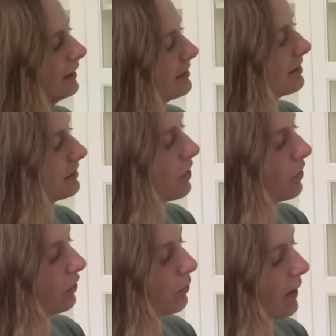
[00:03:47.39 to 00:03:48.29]
says
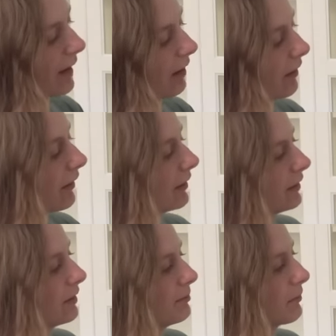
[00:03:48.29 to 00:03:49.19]
hardware,
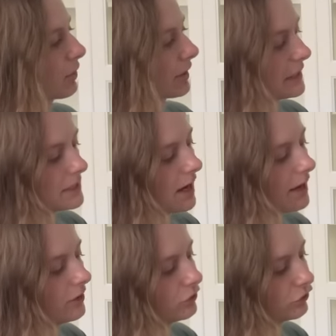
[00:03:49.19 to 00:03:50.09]

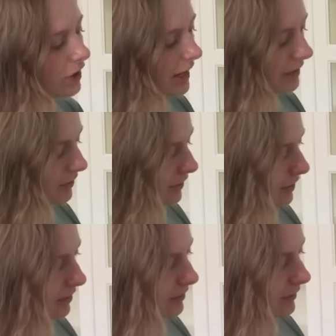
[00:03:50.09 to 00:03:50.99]
mercantile, dry
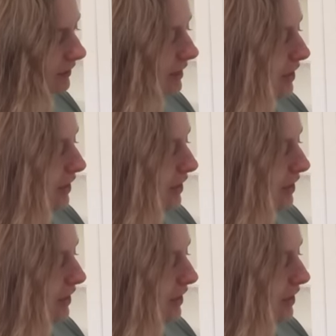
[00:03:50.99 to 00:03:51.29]
goods,